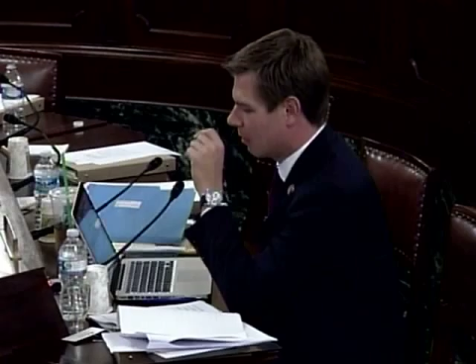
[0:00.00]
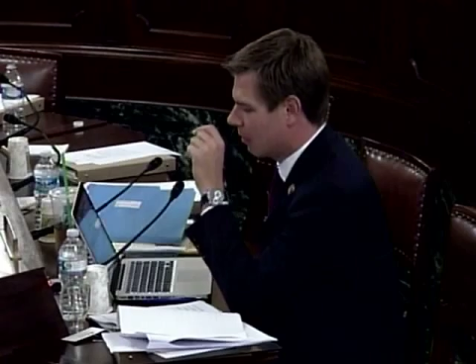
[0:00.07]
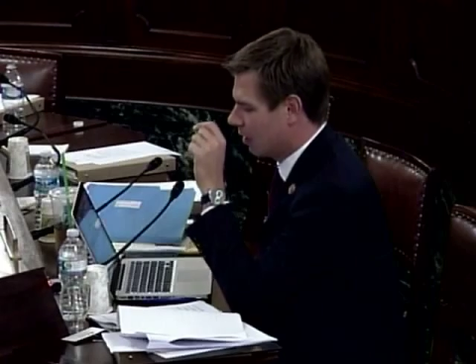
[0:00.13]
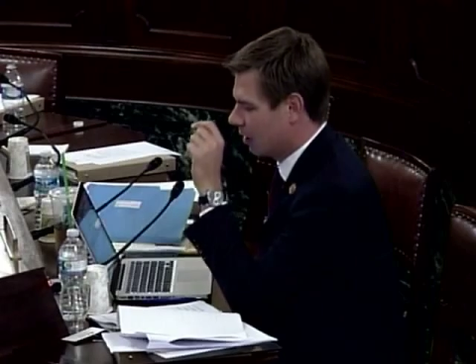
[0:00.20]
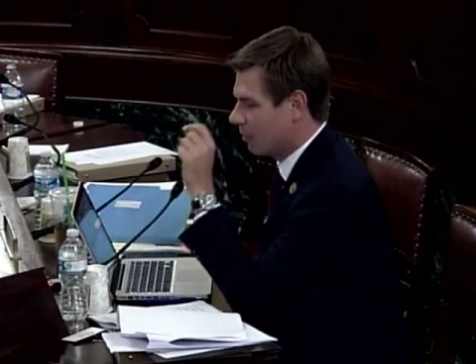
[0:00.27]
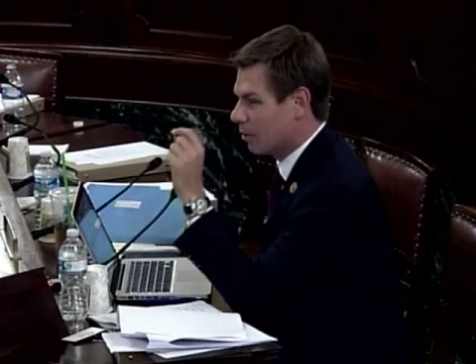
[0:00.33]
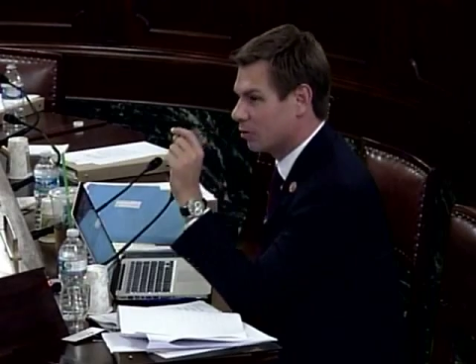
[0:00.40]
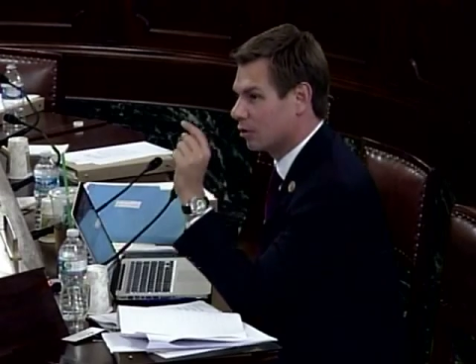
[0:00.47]
One
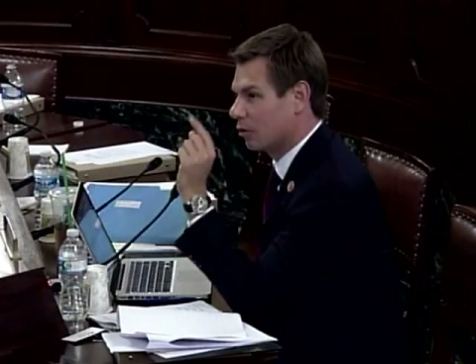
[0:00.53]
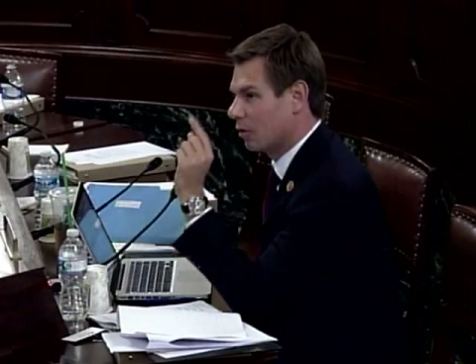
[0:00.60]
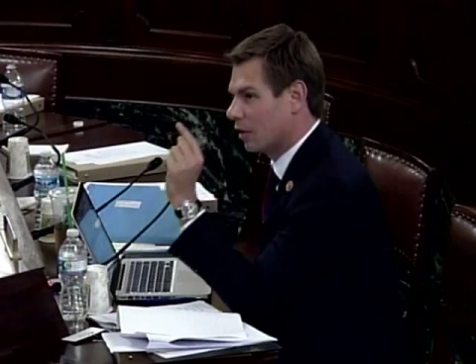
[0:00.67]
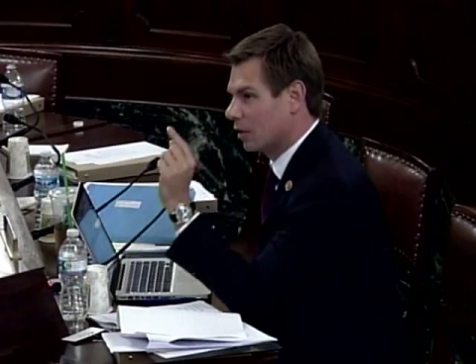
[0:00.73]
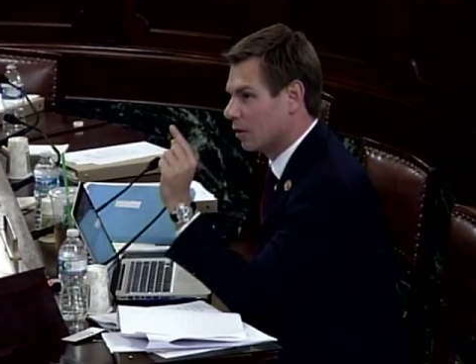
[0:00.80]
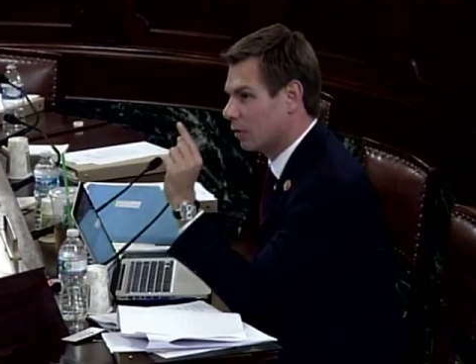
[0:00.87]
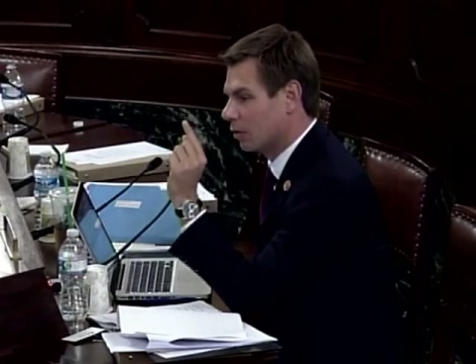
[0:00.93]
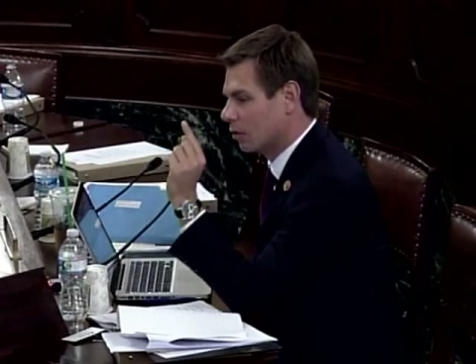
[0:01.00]
of the most
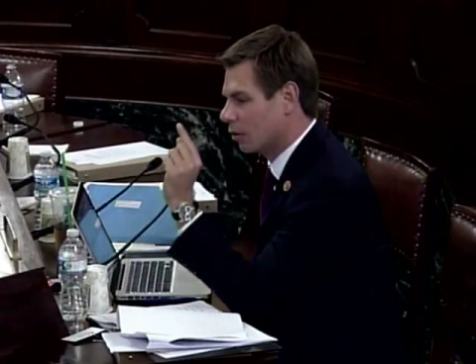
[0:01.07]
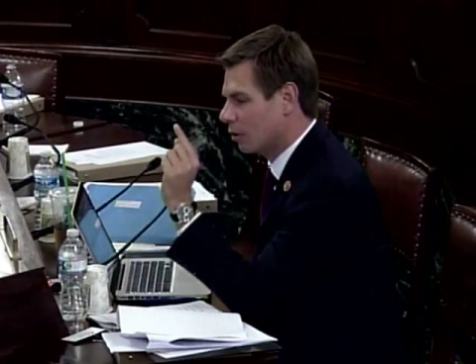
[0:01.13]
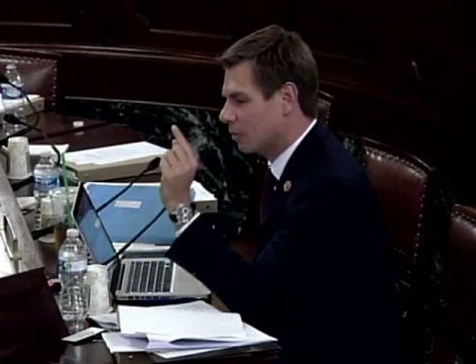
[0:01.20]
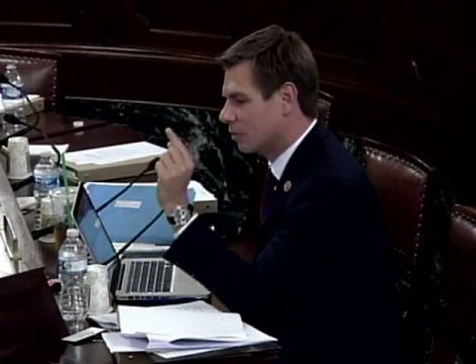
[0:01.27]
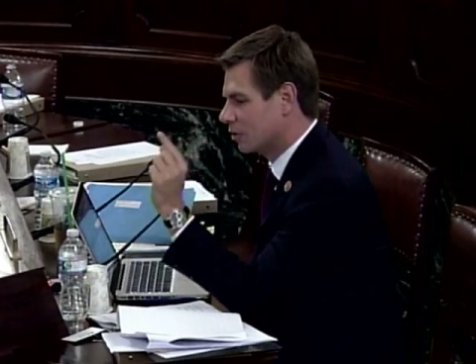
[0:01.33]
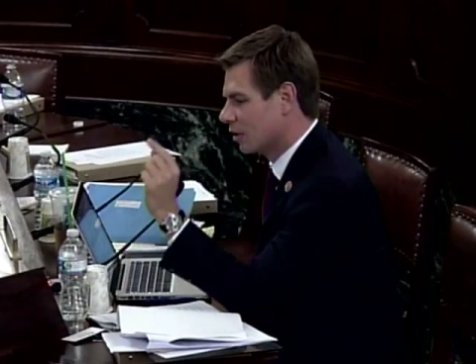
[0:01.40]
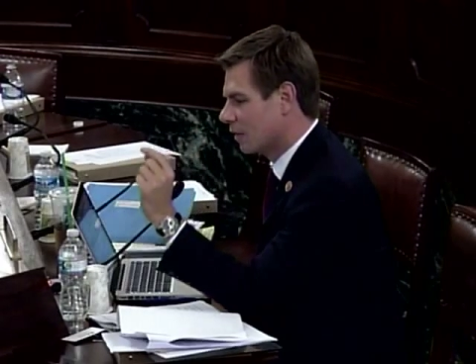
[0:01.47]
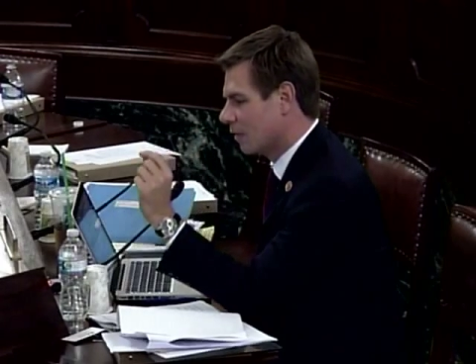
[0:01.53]
critical
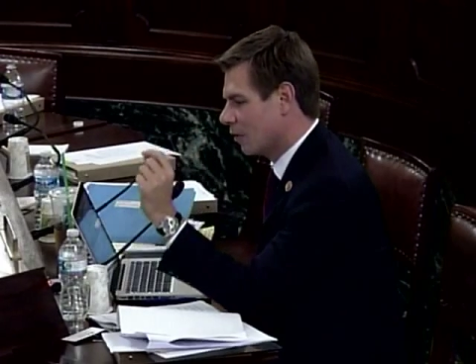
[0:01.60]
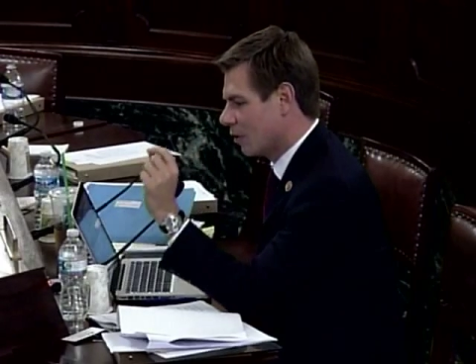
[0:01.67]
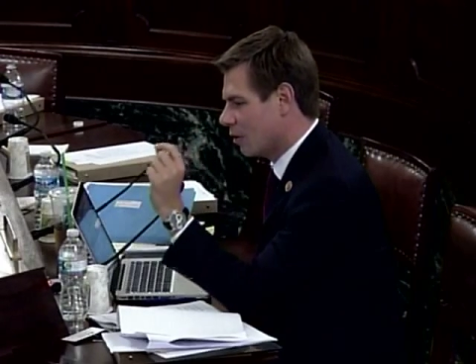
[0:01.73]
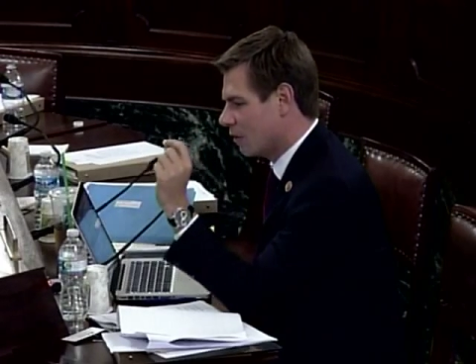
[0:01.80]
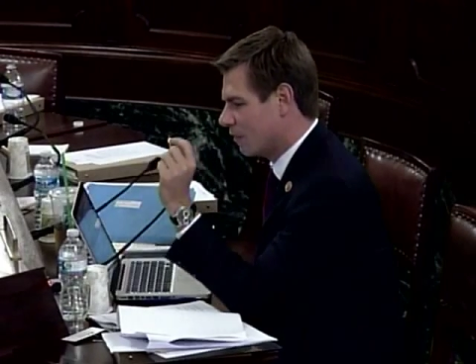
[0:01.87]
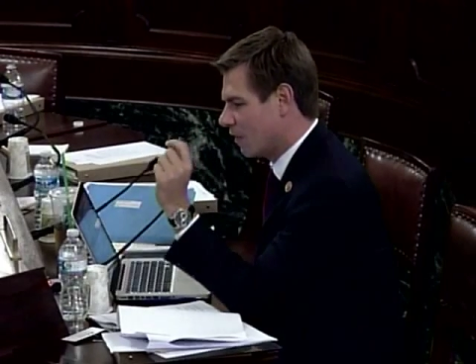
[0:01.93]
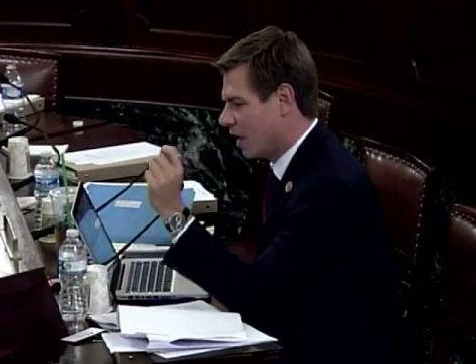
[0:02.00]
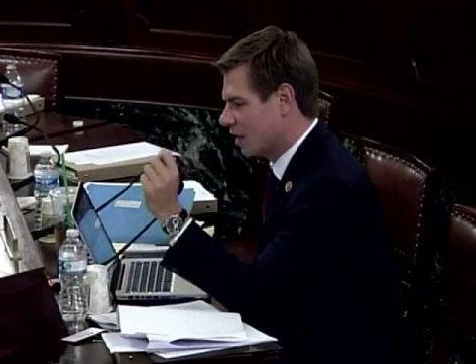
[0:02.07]
groups
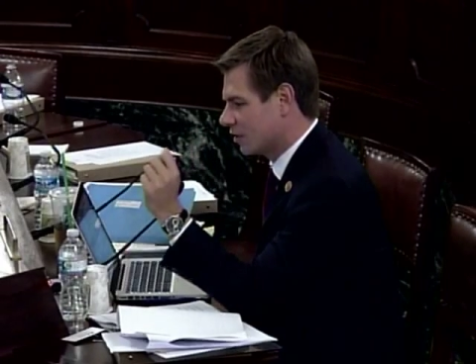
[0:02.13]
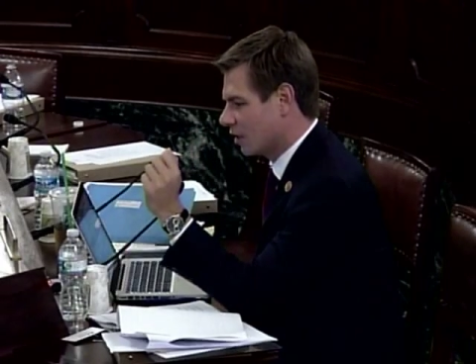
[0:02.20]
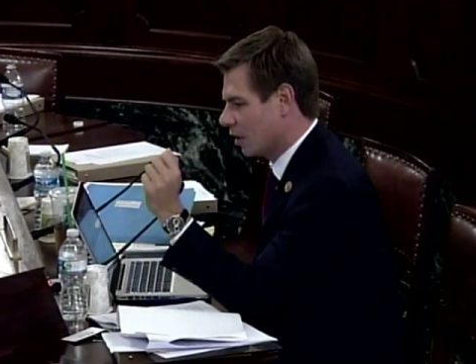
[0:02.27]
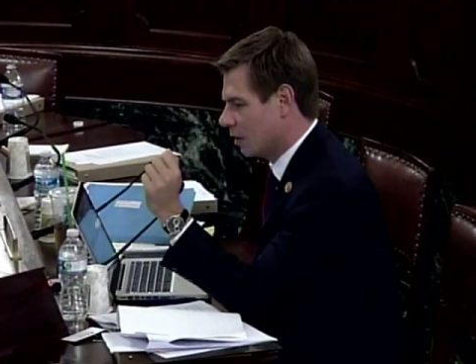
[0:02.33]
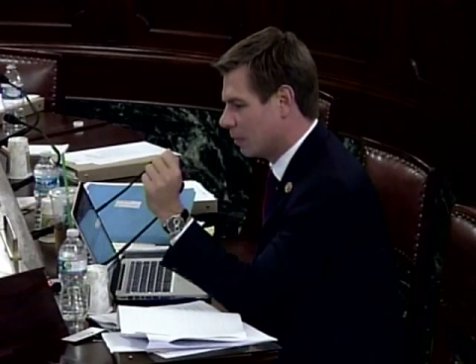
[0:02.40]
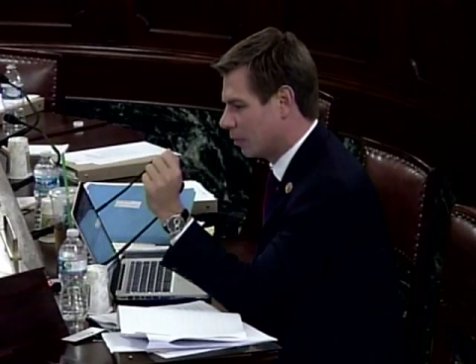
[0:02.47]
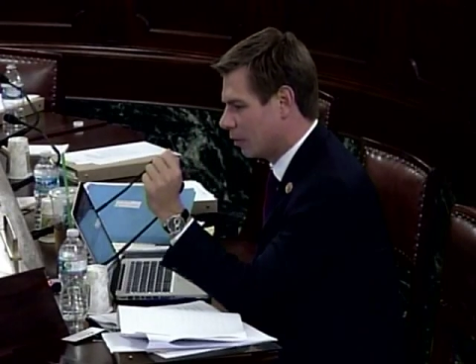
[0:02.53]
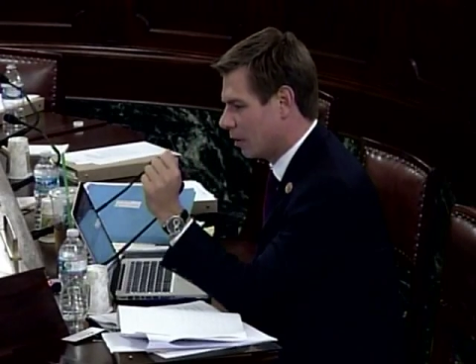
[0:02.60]
who face
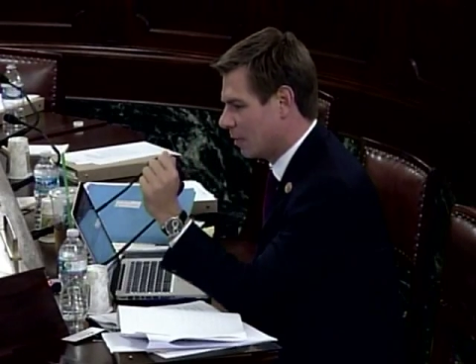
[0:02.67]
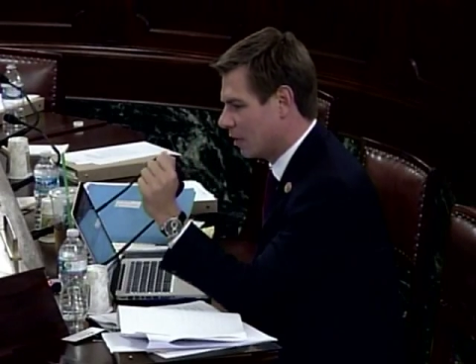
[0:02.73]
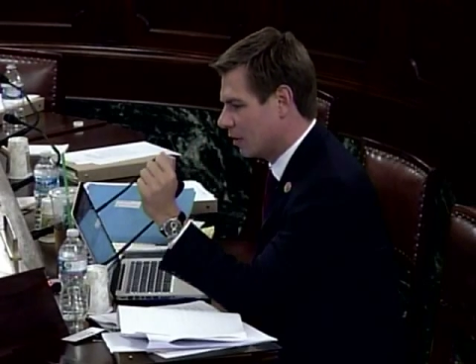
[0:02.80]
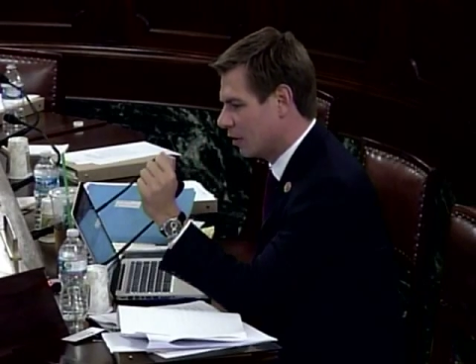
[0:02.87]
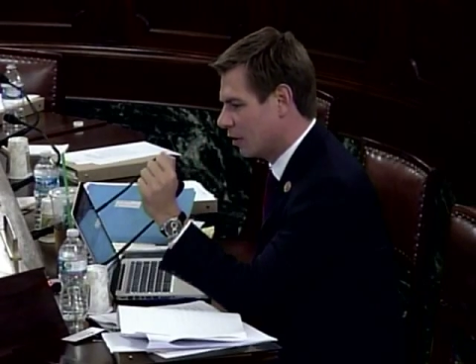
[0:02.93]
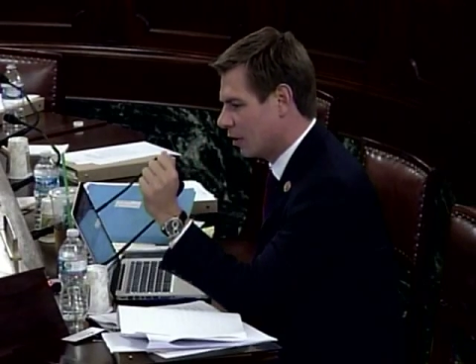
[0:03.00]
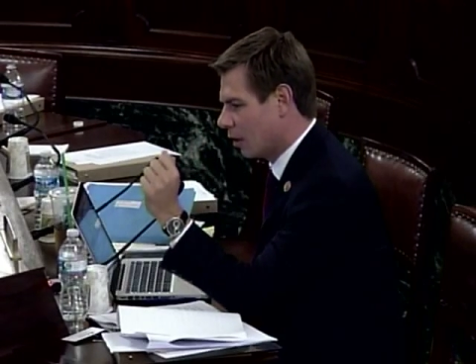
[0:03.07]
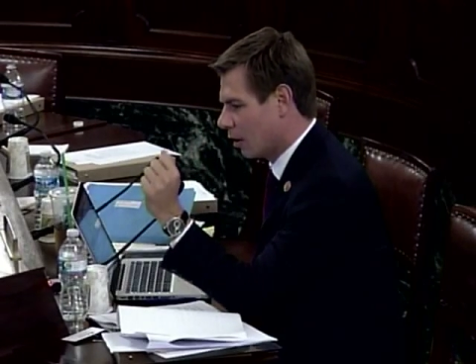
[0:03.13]

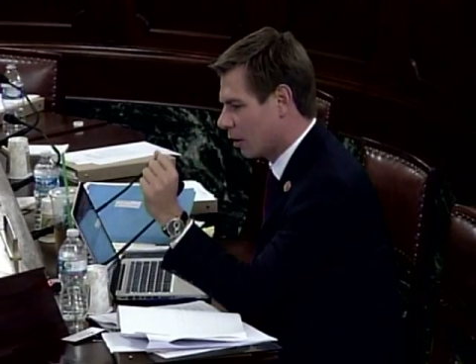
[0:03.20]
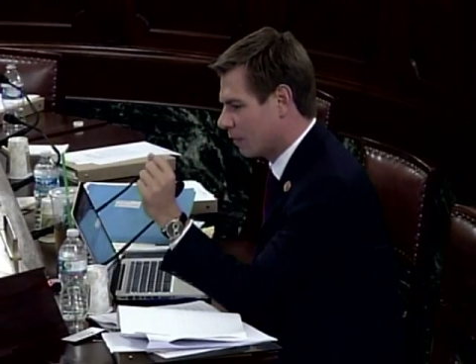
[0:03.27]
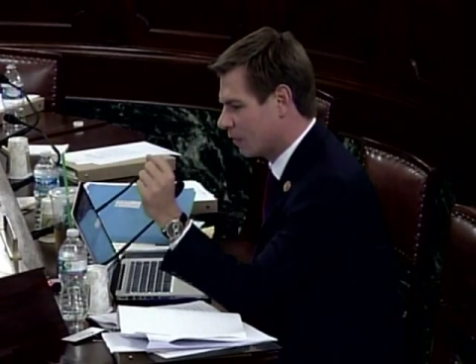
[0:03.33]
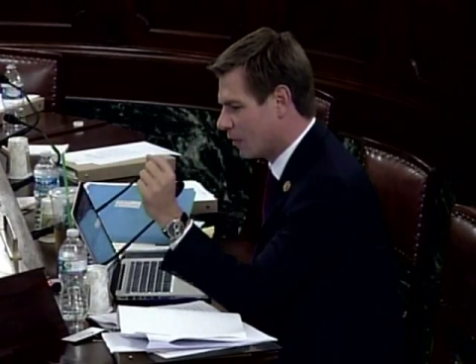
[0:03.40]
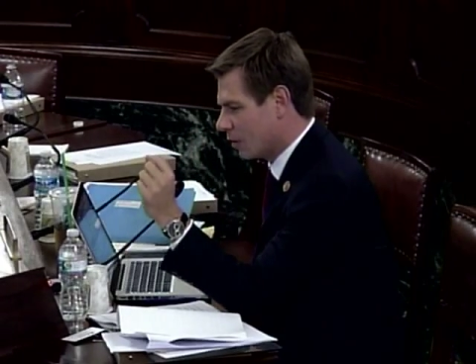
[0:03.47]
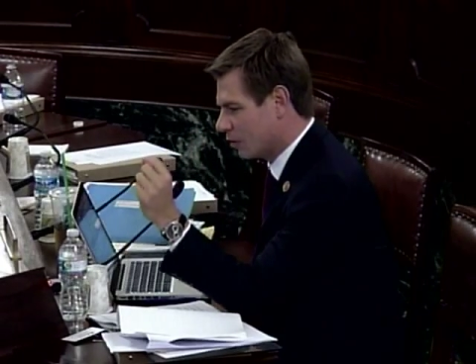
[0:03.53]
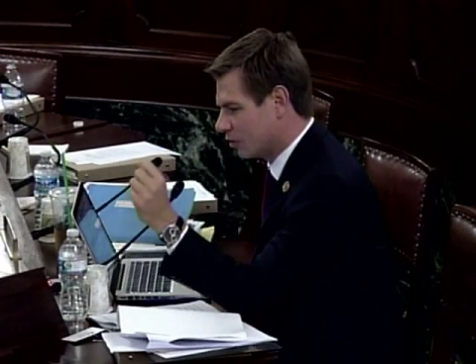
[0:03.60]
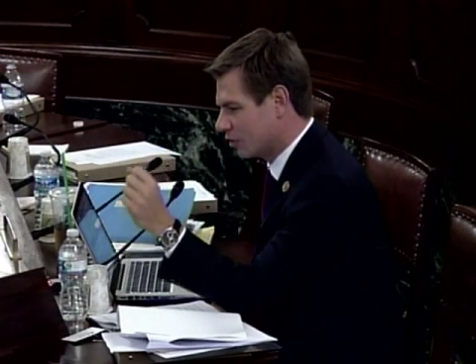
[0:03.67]
unemployment are
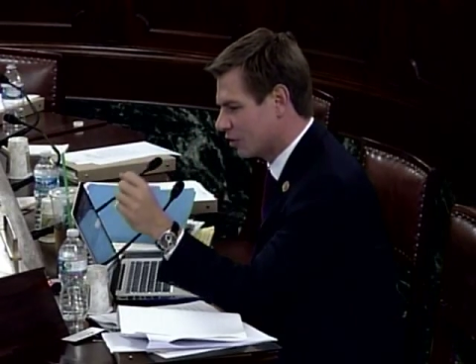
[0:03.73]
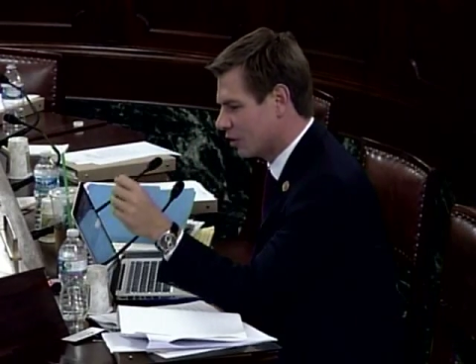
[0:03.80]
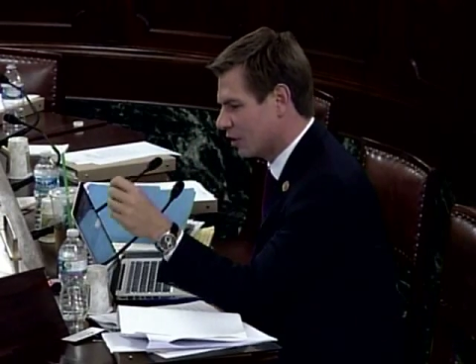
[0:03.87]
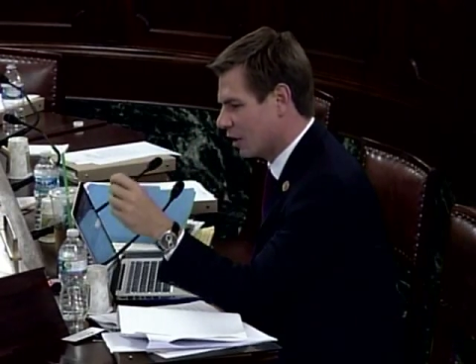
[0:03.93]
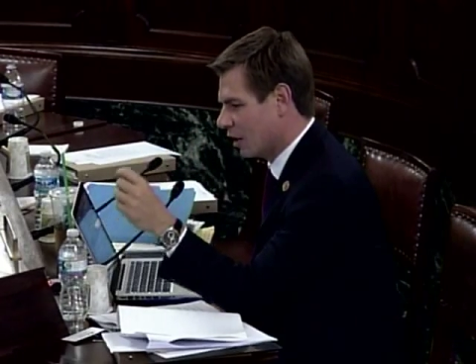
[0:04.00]
folks